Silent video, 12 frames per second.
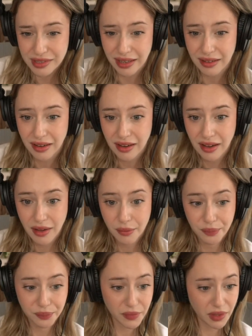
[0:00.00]
Then
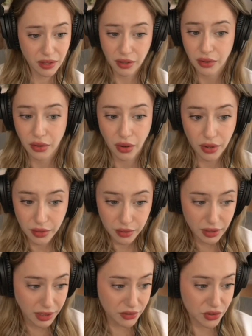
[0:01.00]

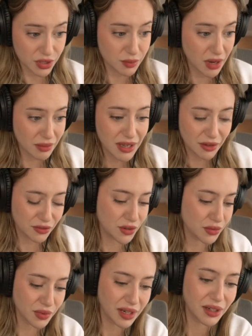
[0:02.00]
like just maybe if you
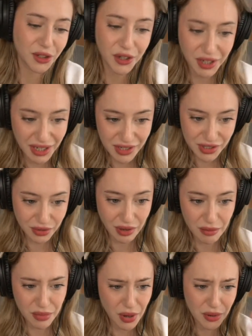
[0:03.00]
read it on an
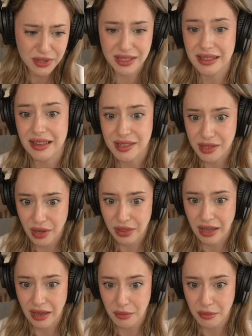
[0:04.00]
Instagram post, it does nothing.